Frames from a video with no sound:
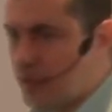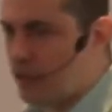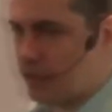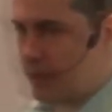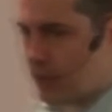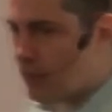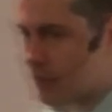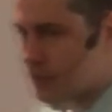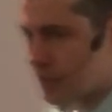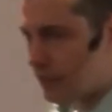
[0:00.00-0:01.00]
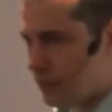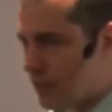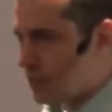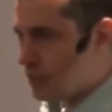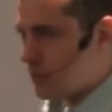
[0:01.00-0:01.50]
the Bitcoin
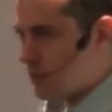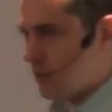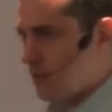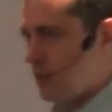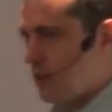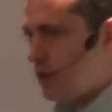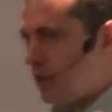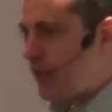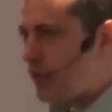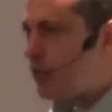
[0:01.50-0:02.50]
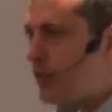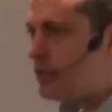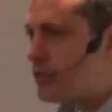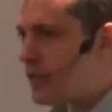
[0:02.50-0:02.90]
software. Bitcoin is